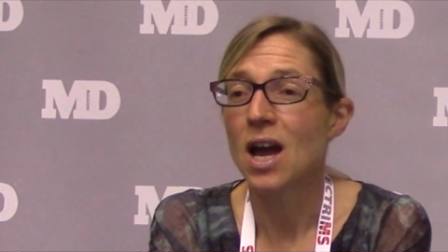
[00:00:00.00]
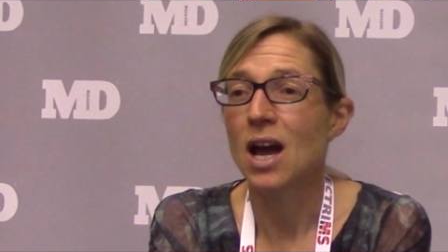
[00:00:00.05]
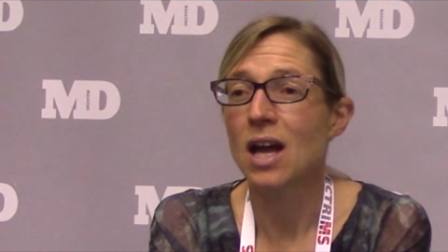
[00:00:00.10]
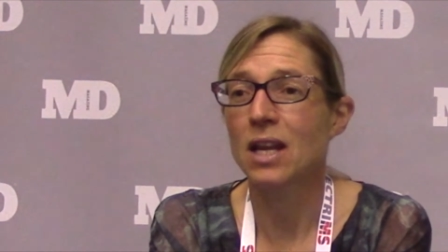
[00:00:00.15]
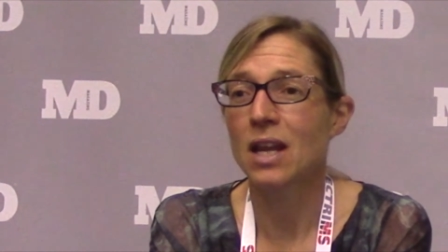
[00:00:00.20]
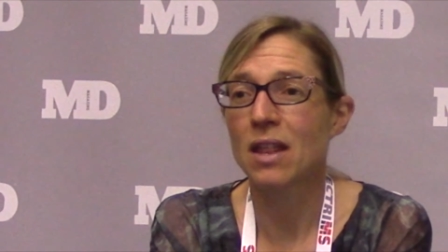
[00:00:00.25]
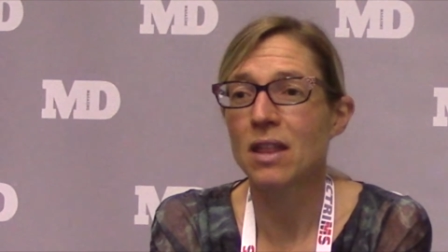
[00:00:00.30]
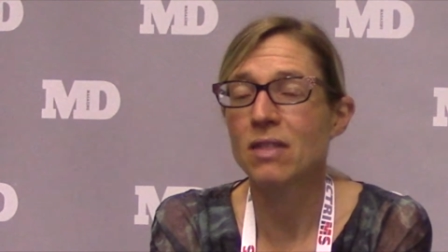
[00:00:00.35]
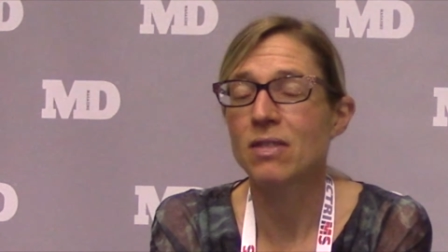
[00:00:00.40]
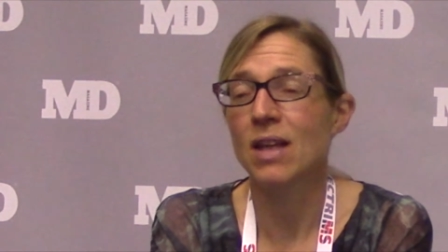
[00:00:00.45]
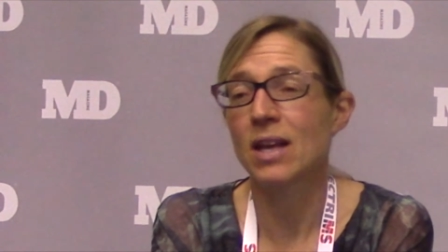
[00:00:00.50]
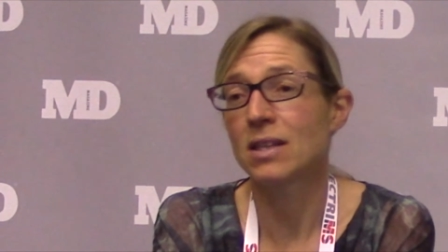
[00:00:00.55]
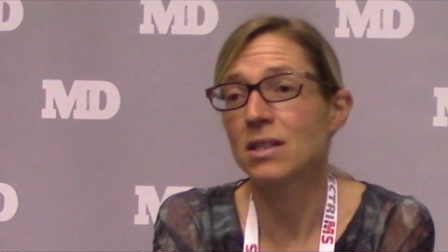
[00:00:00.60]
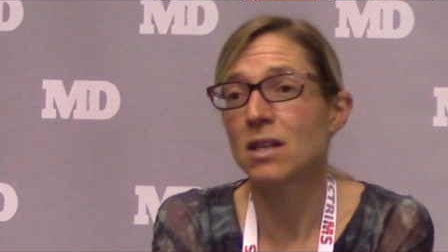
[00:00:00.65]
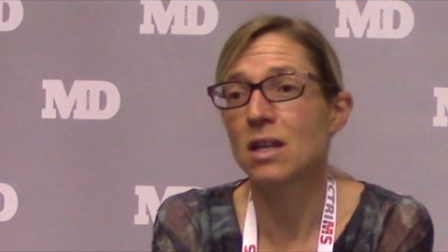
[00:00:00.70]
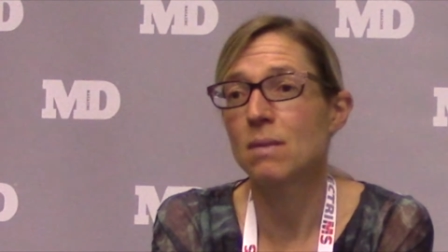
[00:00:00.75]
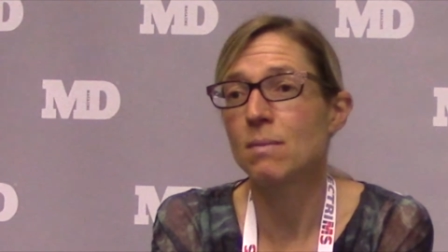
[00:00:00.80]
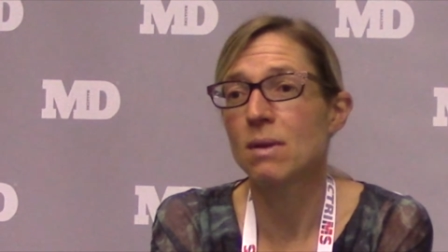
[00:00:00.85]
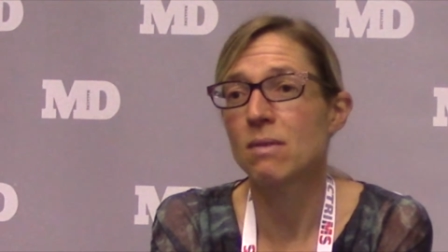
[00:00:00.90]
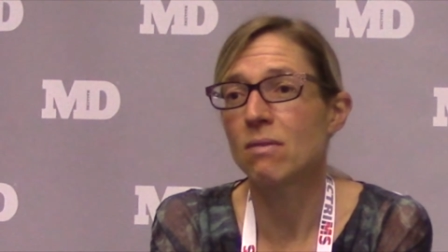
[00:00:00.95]
And I think
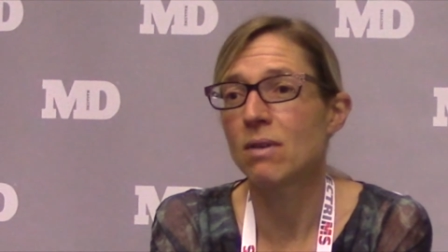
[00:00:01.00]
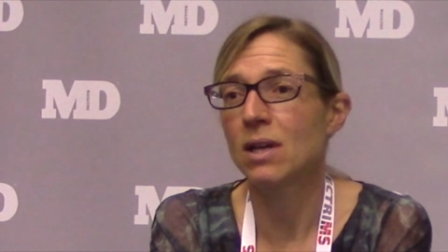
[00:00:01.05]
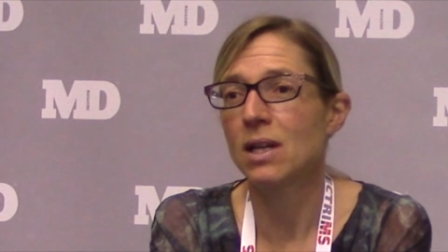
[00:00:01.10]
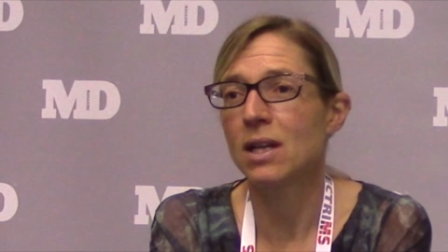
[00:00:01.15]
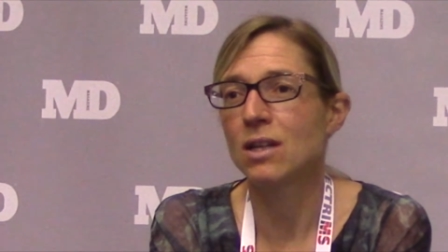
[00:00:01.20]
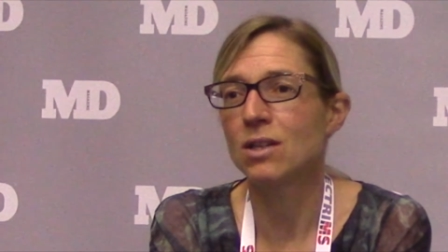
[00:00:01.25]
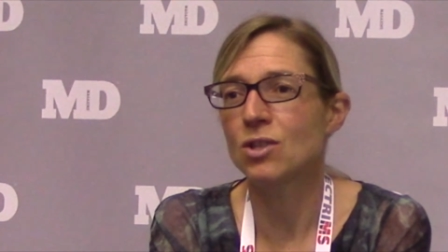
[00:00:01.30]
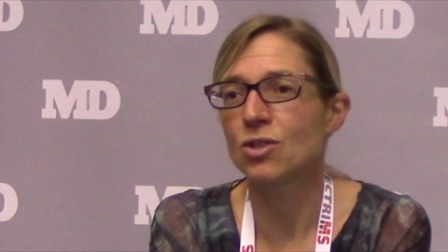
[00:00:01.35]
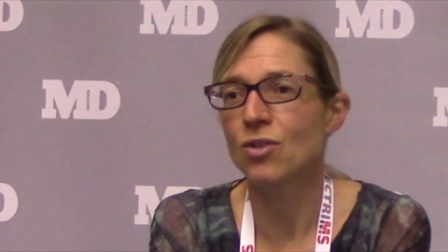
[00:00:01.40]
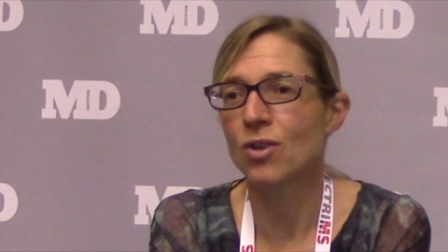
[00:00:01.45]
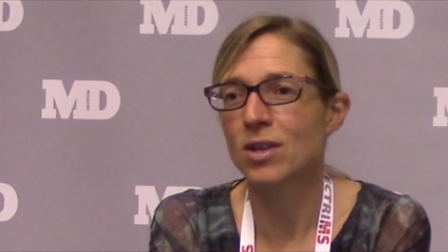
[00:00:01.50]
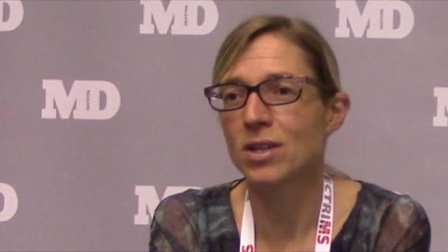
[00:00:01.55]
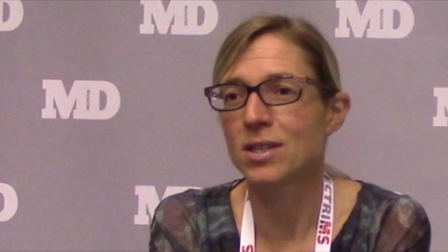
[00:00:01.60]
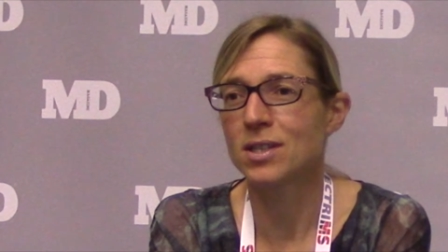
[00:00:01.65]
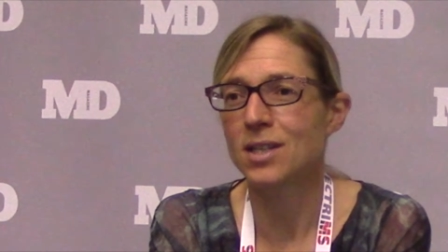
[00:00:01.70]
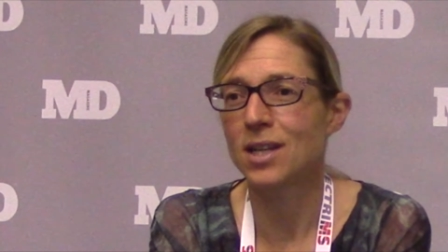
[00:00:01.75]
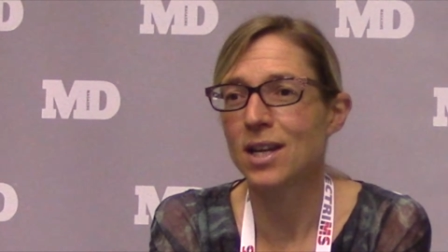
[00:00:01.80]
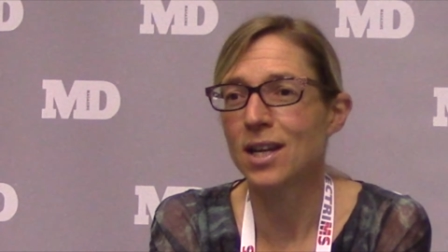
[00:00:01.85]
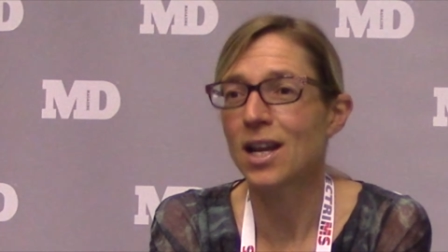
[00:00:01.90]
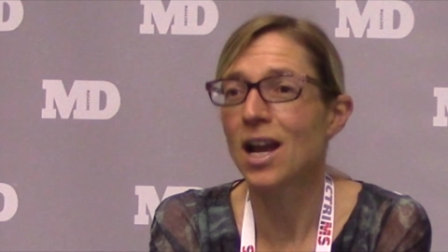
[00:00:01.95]
that's going to be really
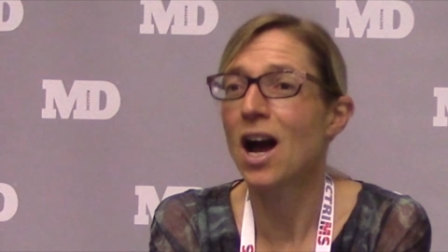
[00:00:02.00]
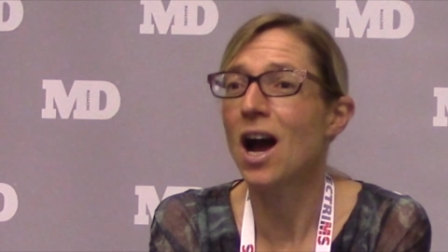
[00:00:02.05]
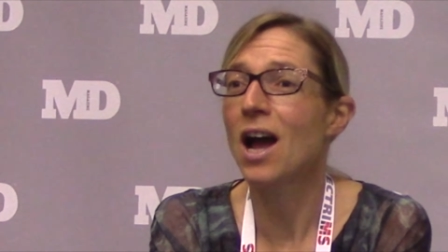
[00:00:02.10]
interesting.